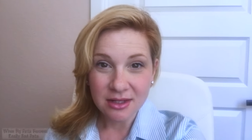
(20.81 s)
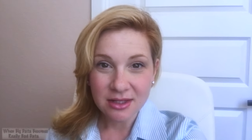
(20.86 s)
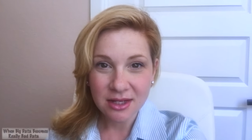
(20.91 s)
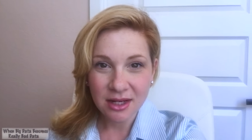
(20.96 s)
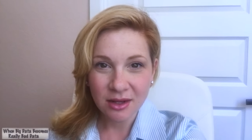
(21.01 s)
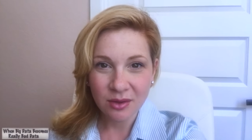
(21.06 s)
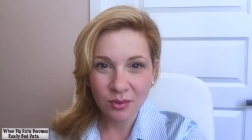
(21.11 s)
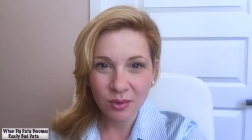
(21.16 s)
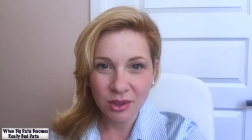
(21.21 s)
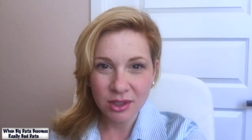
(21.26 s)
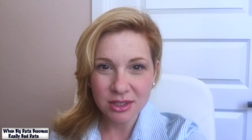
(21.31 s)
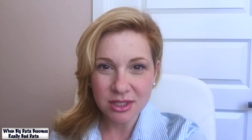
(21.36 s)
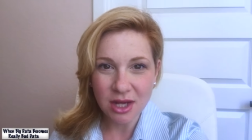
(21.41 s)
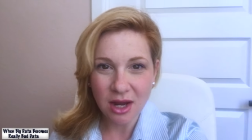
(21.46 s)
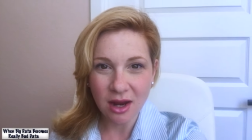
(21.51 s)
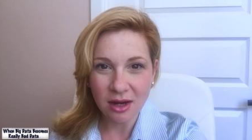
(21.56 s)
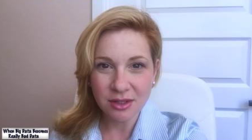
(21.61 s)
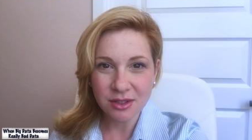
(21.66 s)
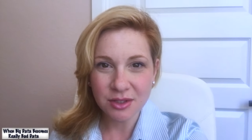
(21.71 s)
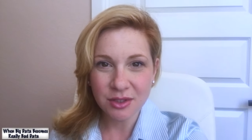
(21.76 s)
Today I want to
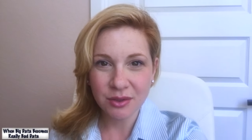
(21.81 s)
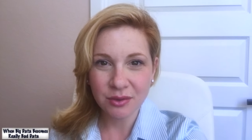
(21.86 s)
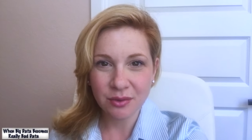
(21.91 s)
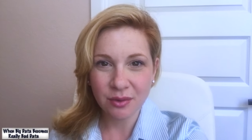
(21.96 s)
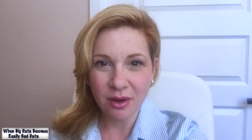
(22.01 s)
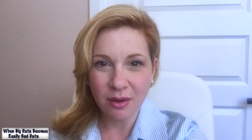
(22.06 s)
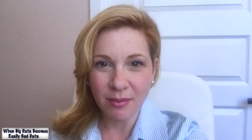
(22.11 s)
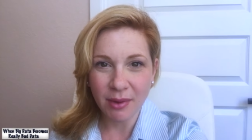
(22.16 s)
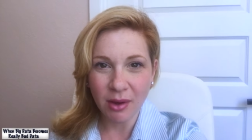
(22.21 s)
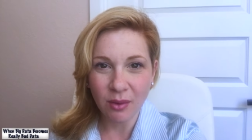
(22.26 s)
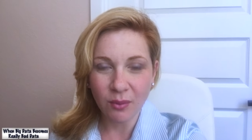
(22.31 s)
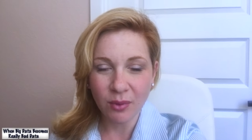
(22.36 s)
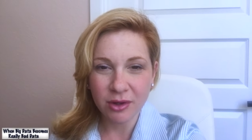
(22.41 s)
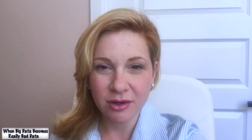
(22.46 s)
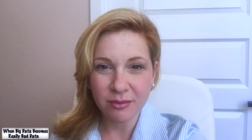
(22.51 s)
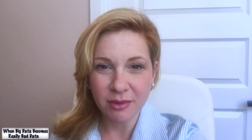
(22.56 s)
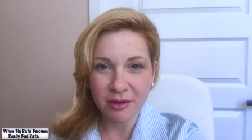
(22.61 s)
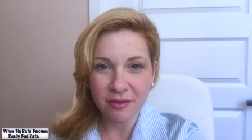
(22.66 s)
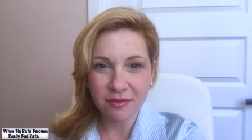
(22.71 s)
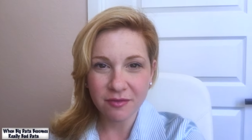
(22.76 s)
talk to you about
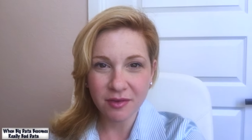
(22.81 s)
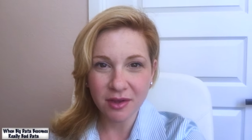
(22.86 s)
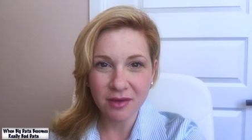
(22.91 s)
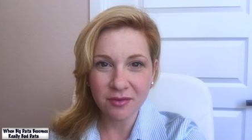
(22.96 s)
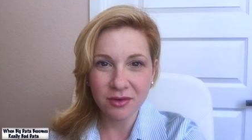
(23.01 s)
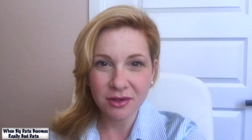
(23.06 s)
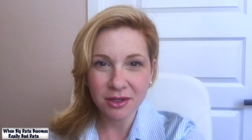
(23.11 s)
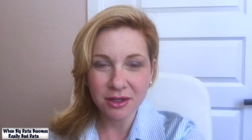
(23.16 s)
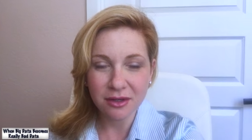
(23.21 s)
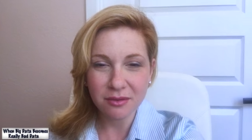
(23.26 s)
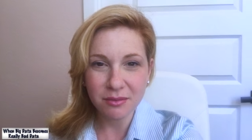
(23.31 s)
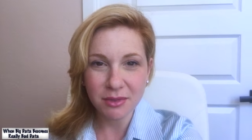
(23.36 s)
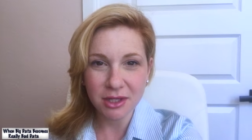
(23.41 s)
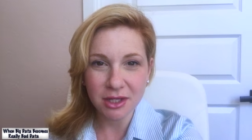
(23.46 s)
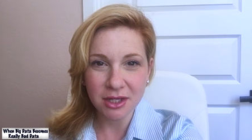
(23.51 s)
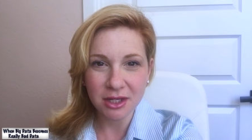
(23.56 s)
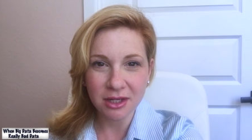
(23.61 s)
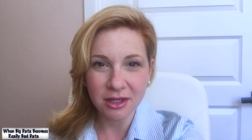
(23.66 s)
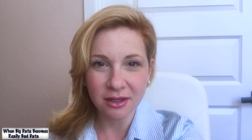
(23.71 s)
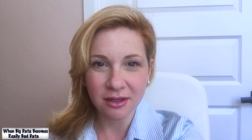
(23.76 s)
one of my favorite
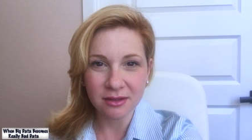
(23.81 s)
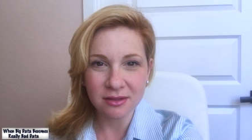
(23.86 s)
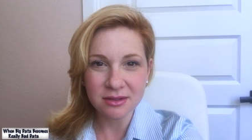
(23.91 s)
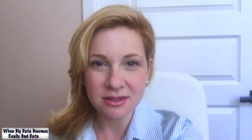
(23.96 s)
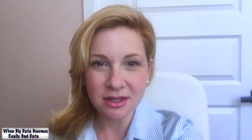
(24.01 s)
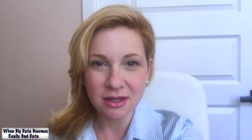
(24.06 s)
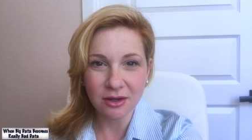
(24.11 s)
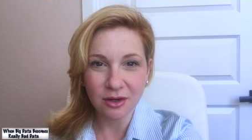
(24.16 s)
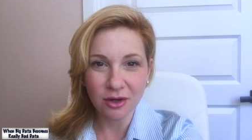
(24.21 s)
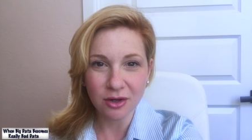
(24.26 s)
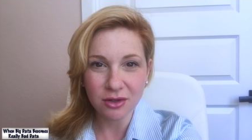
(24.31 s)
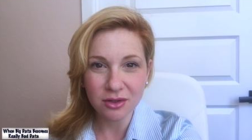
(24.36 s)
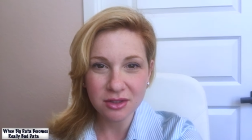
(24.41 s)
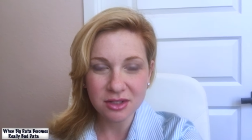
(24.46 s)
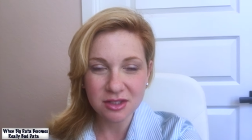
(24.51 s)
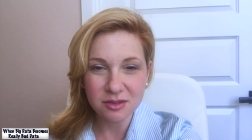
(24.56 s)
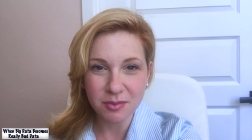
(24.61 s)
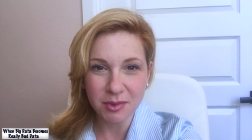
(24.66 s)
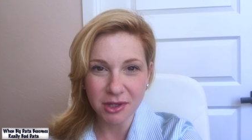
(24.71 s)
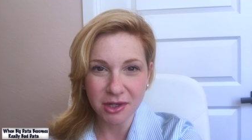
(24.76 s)
comedians and her
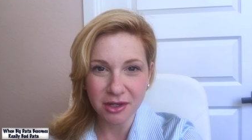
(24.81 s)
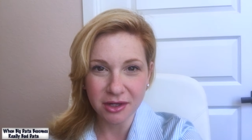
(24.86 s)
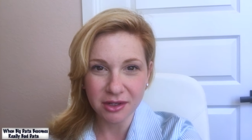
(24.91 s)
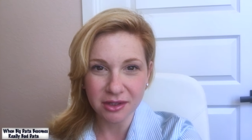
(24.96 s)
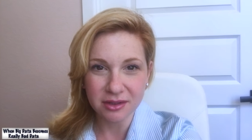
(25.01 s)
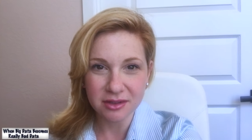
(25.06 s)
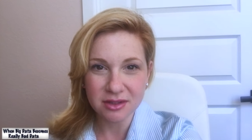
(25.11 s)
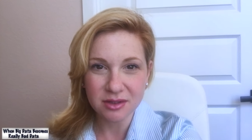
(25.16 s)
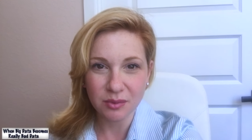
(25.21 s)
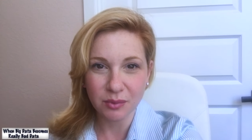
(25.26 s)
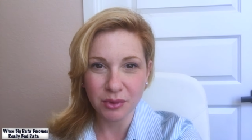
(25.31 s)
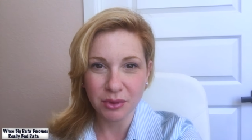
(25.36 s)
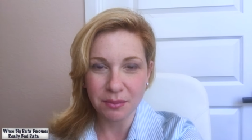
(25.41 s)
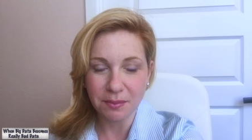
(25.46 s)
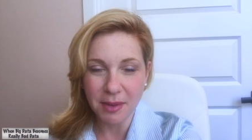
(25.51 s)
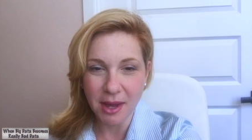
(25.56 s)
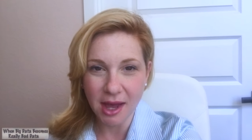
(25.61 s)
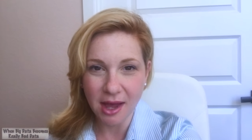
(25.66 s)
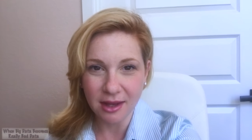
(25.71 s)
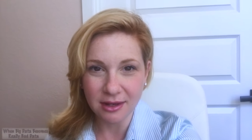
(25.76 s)
experience with
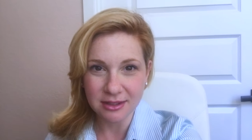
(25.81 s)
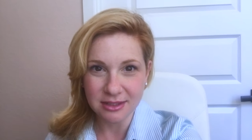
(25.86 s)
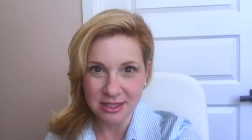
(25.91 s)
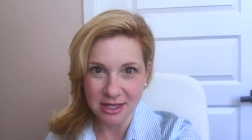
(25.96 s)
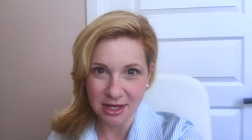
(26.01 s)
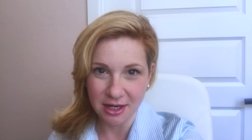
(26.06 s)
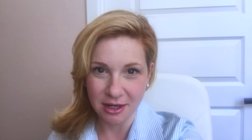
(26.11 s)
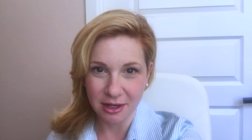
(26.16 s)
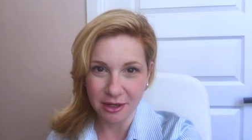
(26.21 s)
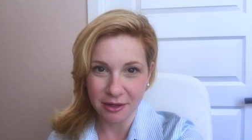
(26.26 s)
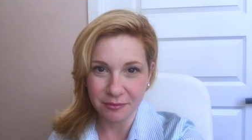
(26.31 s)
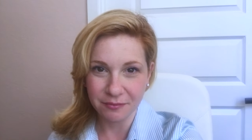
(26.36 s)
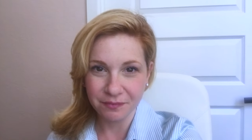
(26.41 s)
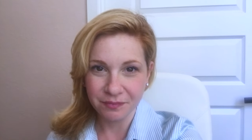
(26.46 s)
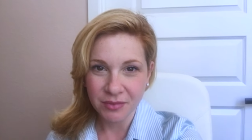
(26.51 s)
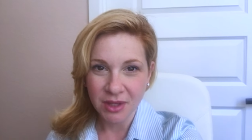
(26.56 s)
bad data.